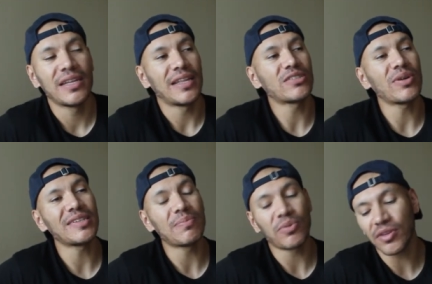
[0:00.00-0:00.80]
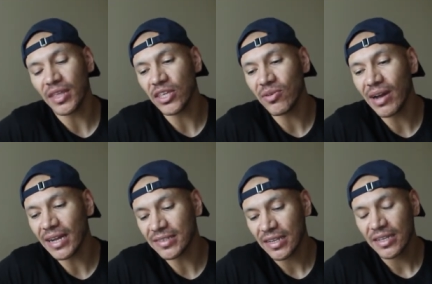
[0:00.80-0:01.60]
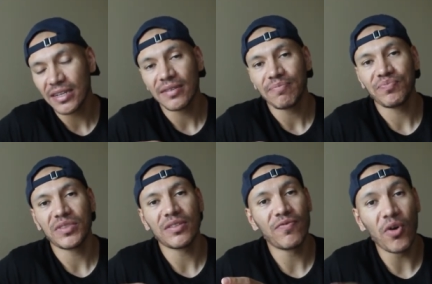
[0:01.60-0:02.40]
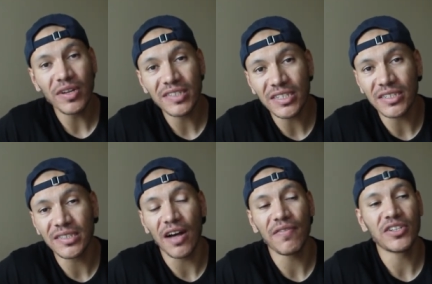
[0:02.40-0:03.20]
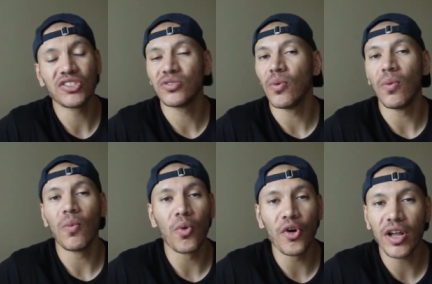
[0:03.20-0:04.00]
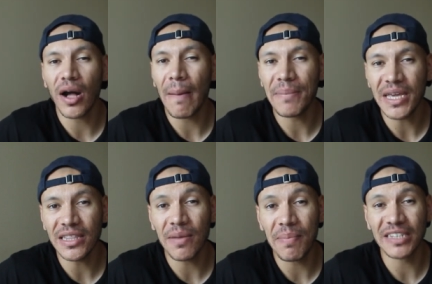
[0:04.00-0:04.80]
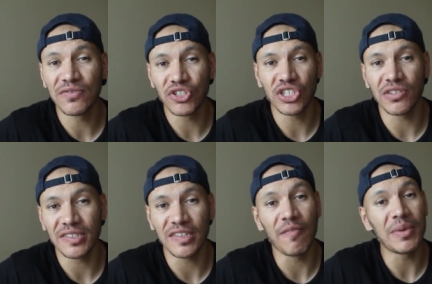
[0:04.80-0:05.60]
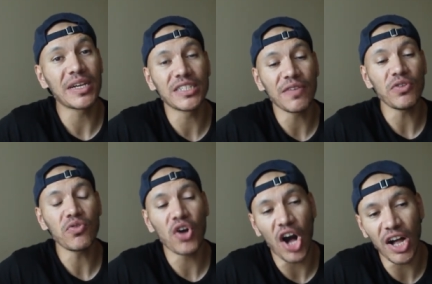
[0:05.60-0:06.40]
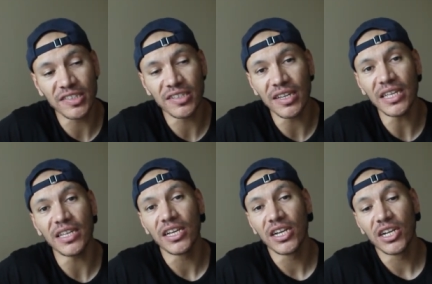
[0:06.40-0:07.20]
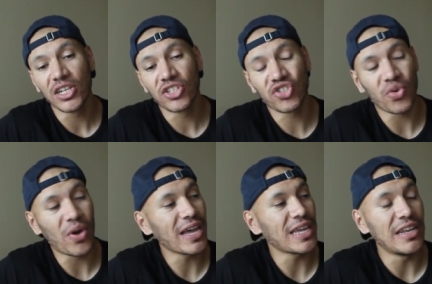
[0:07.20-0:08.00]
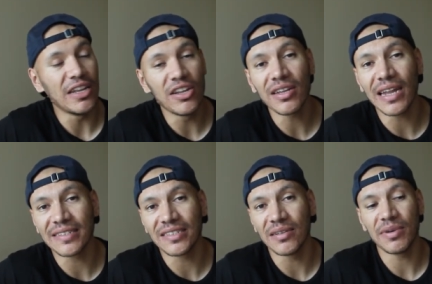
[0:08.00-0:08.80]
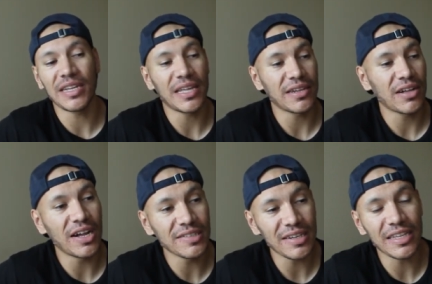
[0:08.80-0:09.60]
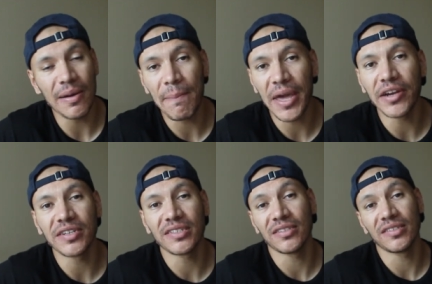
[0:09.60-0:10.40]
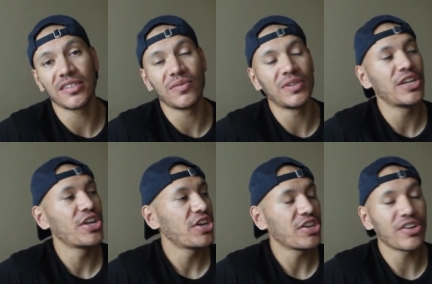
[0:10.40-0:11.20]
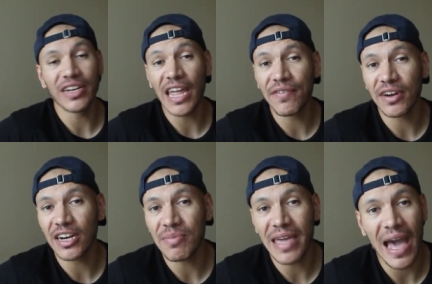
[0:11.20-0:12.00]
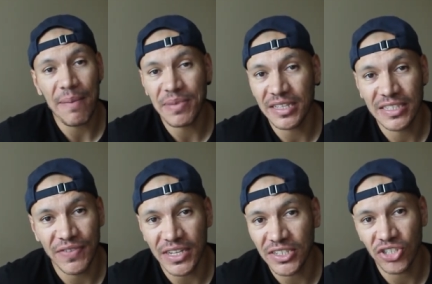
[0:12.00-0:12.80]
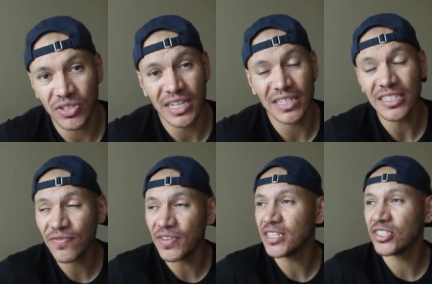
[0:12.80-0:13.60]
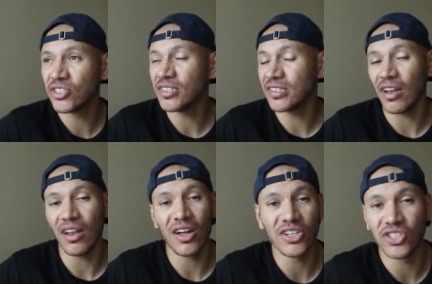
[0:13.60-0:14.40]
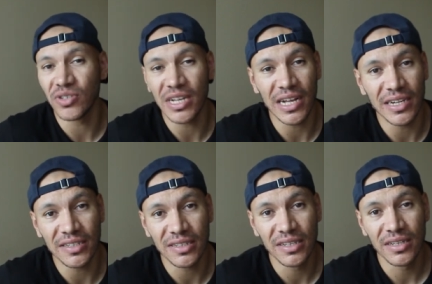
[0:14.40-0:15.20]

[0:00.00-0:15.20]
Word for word: That's why it's important that you guys focus on yourself and just work on being the best version of yourself because if you constantly try and look like somebody and constantly compare yourself to someone, you're never gonna be happy in this fitness journey. And this fitness journey is a long journey, guys.